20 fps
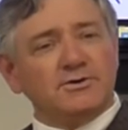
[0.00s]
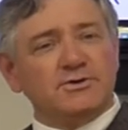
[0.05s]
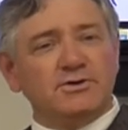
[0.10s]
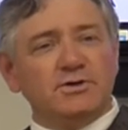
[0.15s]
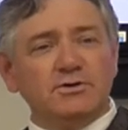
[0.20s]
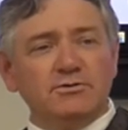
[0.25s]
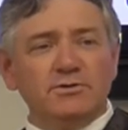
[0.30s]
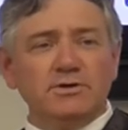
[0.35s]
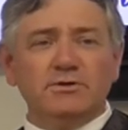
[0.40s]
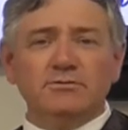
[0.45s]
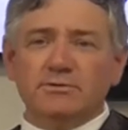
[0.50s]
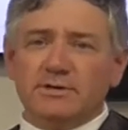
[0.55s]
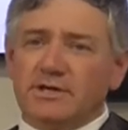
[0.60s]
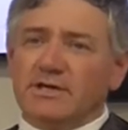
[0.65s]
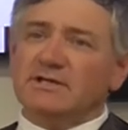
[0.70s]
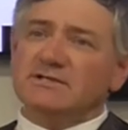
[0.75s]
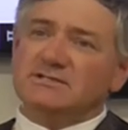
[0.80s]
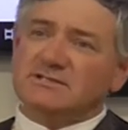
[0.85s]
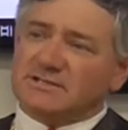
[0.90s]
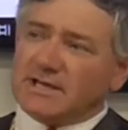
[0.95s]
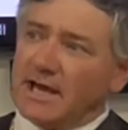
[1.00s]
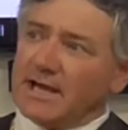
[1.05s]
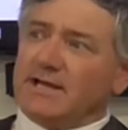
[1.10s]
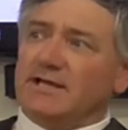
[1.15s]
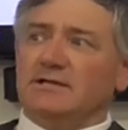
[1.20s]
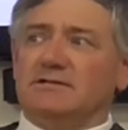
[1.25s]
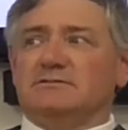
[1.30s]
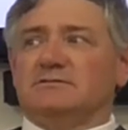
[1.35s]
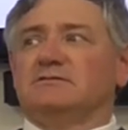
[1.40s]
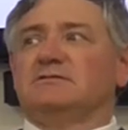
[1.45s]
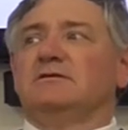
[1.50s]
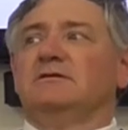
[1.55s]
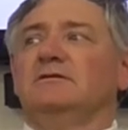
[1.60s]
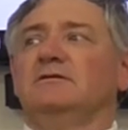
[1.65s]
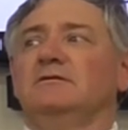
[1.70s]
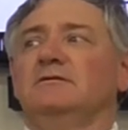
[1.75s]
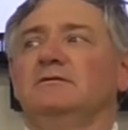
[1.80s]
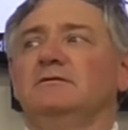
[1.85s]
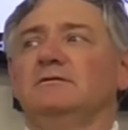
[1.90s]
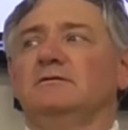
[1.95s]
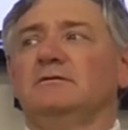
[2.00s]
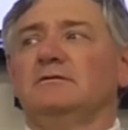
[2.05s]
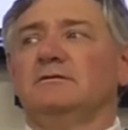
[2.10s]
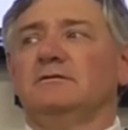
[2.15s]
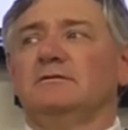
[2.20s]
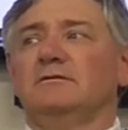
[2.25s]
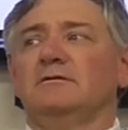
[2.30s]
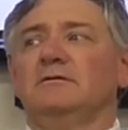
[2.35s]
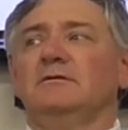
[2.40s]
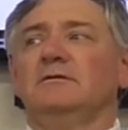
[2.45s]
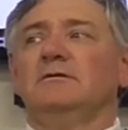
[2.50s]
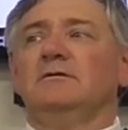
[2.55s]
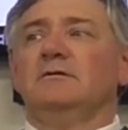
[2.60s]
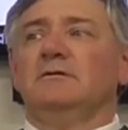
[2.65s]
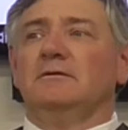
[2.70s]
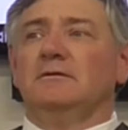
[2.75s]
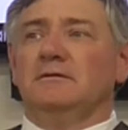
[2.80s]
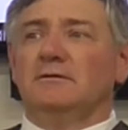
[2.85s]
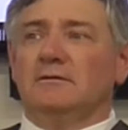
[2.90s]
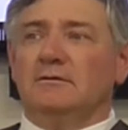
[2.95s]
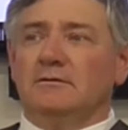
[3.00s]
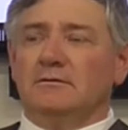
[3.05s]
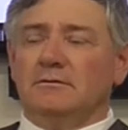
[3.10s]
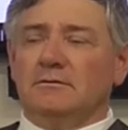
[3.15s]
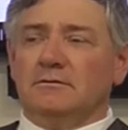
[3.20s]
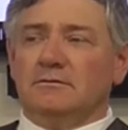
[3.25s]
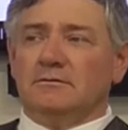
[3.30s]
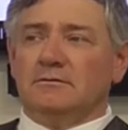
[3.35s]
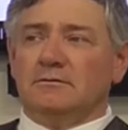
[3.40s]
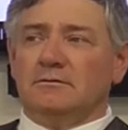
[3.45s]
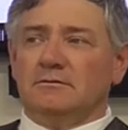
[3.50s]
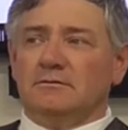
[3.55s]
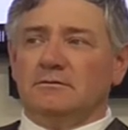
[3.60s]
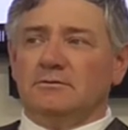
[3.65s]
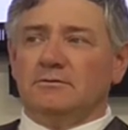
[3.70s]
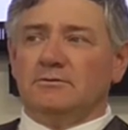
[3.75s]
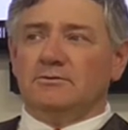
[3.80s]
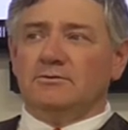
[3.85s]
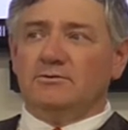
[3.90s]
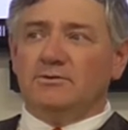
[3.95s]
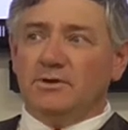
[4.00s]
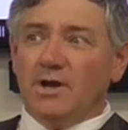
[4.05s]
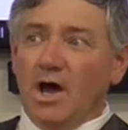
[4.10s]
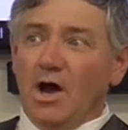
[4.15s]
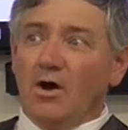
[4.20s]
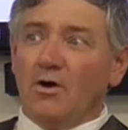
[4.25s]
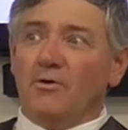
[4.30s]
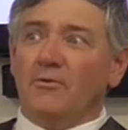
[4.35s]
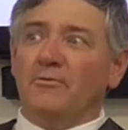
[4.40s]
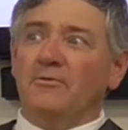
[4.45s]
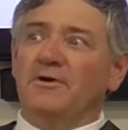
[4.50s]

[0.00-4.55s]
Do you get seconds? No.